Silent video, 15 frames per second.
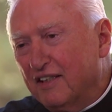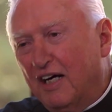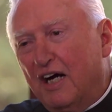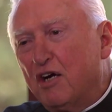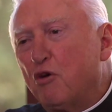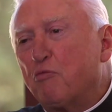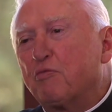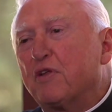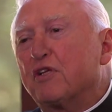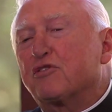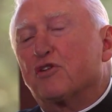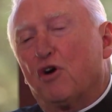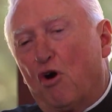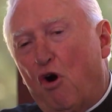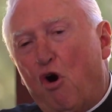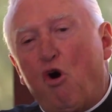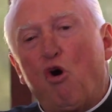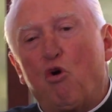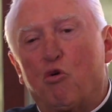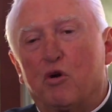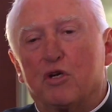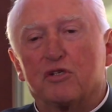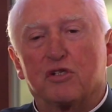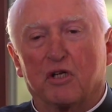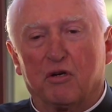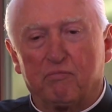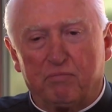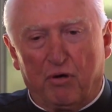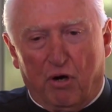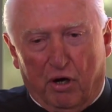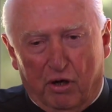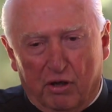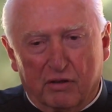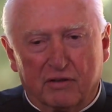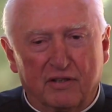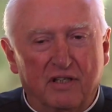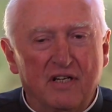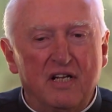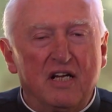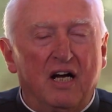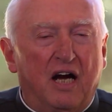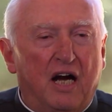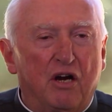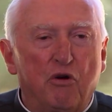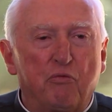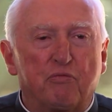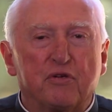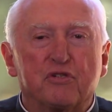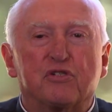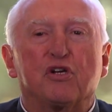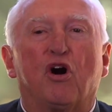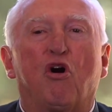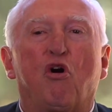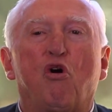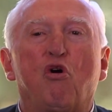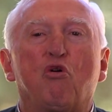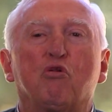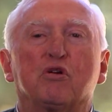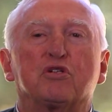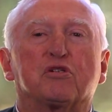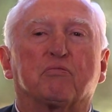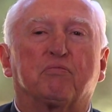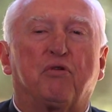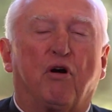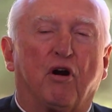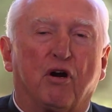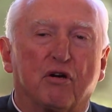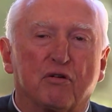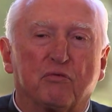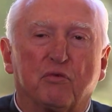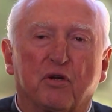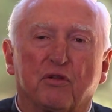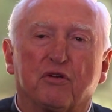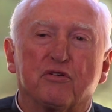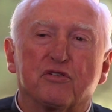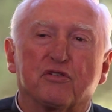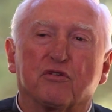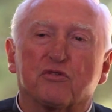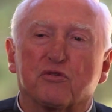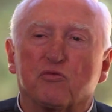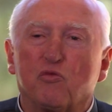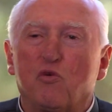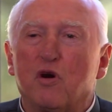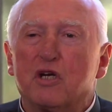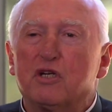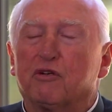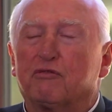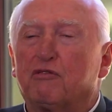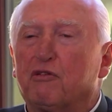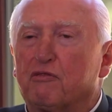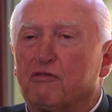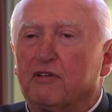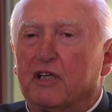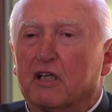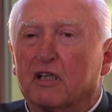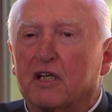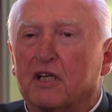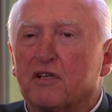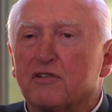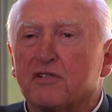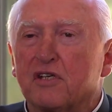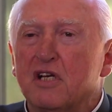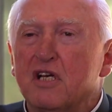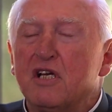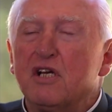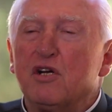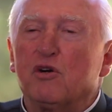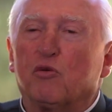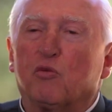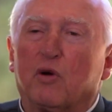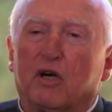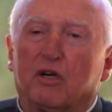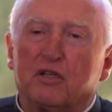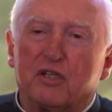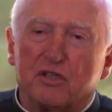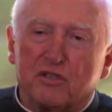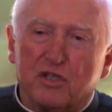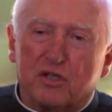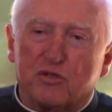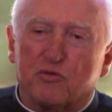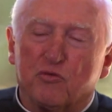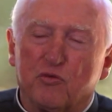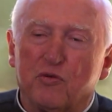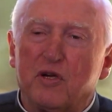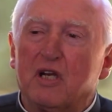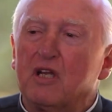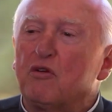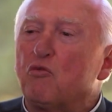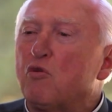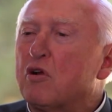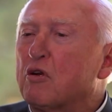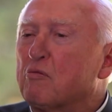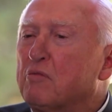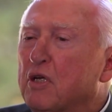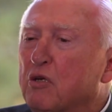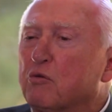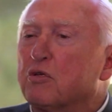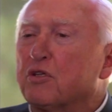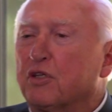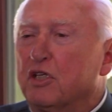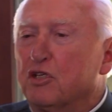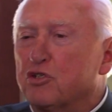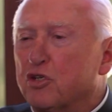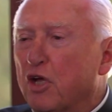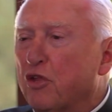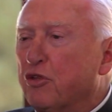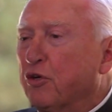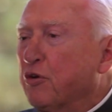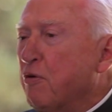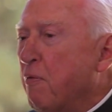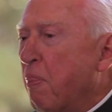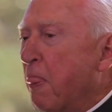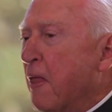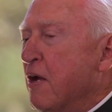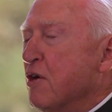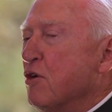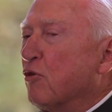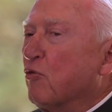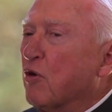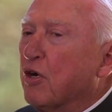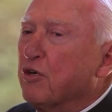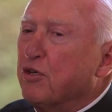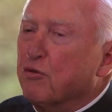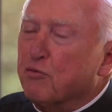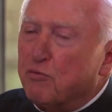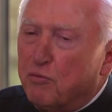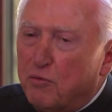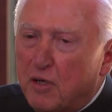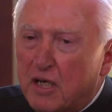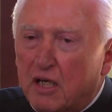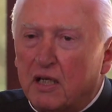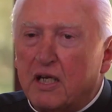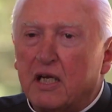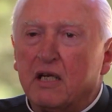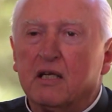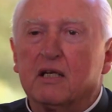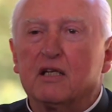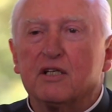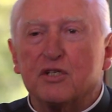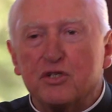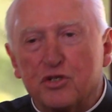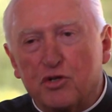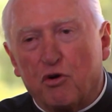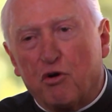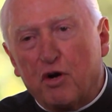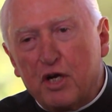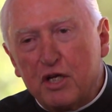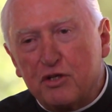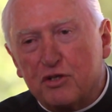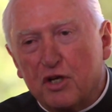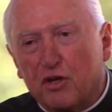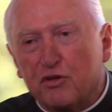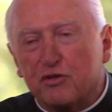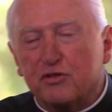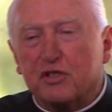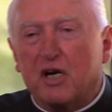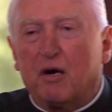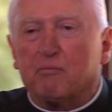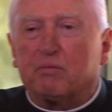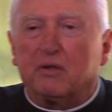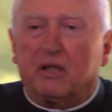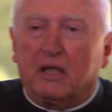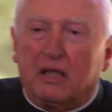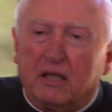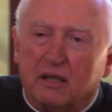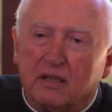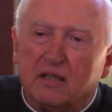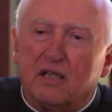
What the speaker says: I hope that's always a part. I hope there's always a part where there's those wonderful feelings, where you just really want to be with each other, where you really enjoy each other's company,